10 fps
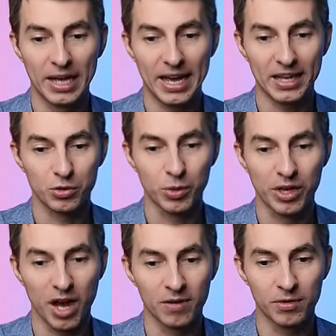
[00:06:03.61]
as we
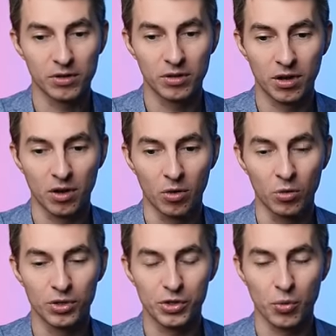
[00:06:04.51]
cover all
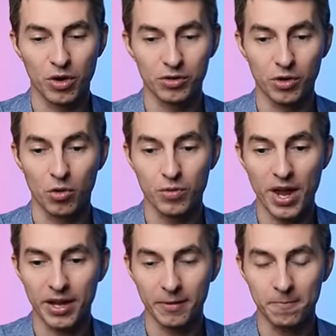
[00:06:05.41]
the squares
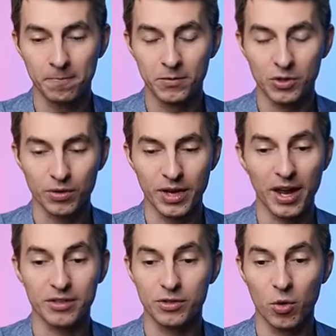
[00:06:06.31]
already, so the knight
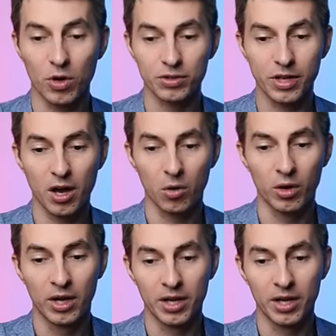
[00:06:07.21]
has nowhere to go.